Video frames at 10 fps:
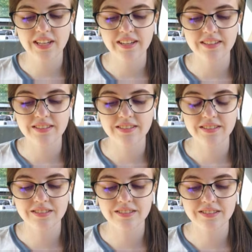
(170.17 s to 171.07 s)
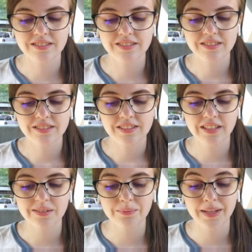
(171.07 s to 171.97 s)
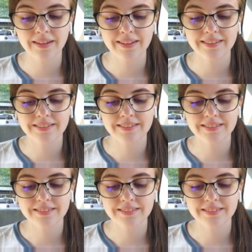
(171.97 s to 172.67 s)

I've just been thinking about how to fix all of this.